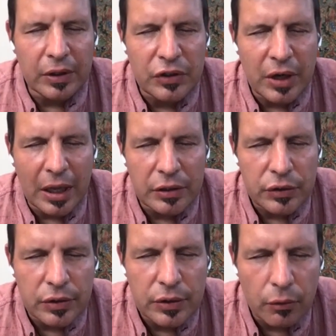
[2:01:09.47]
the
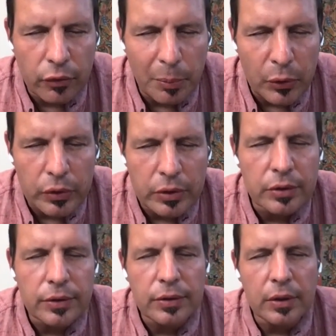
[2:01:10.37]
challenges or the
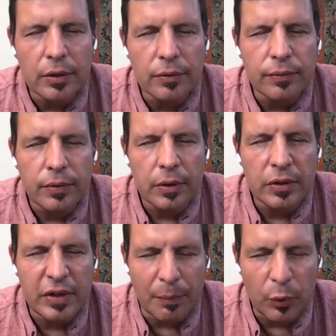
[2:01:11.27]
burdens of
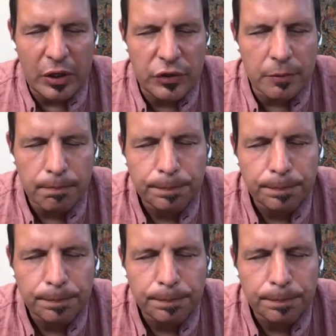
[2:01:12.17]
separation.